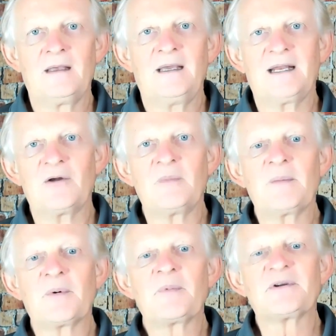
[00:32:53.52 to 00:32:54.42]
And I
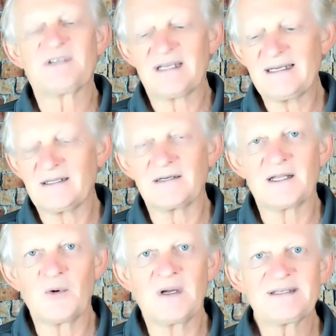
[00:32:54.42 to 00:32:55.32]
remember particularly
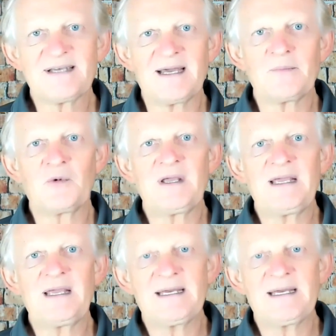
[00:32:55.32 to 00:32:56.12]
one time we'd